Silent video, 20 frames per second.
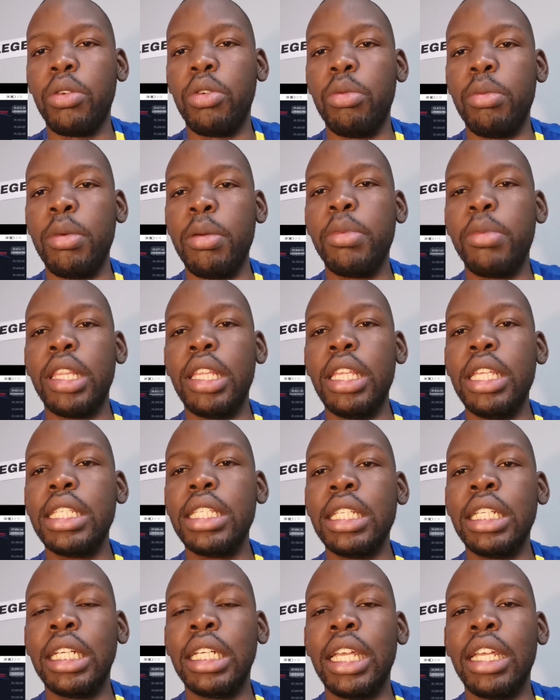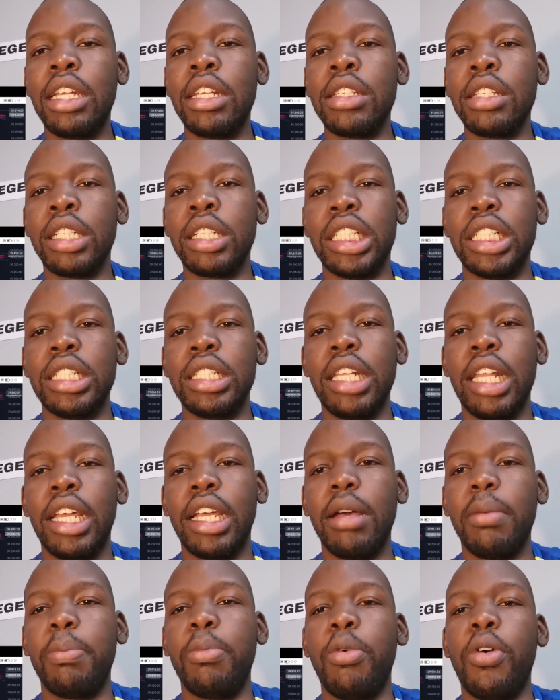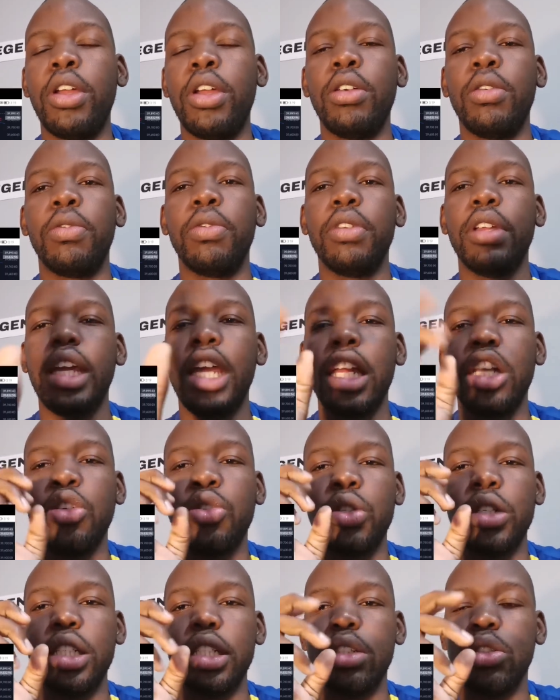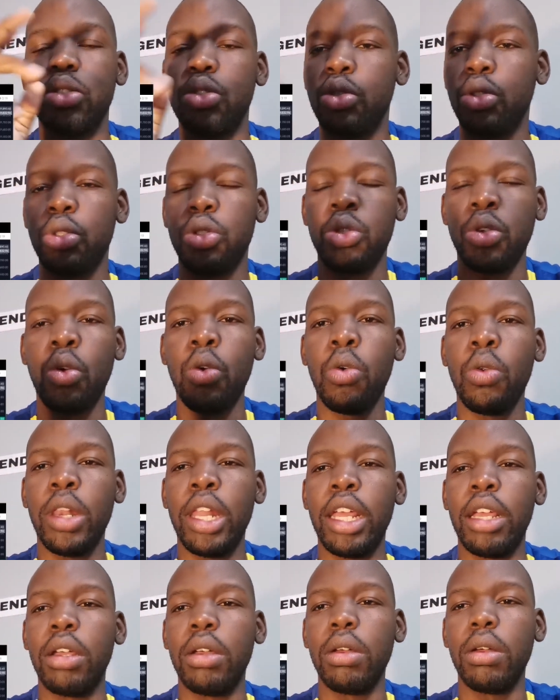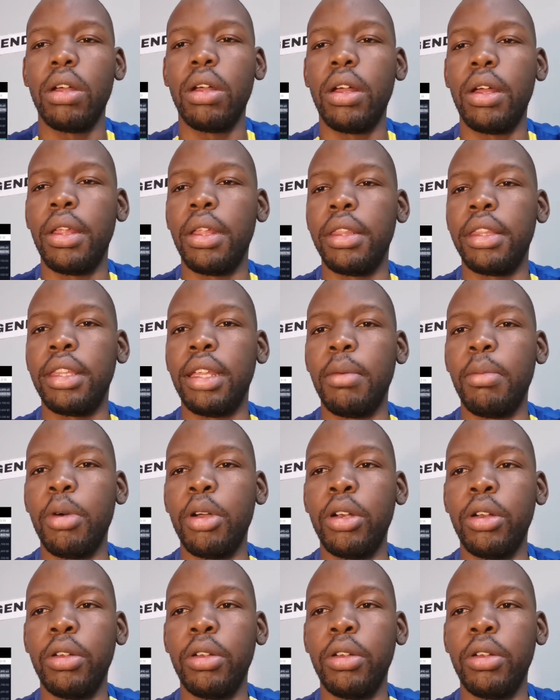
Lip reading: Remember, these indicators are just like a point of interest to show like the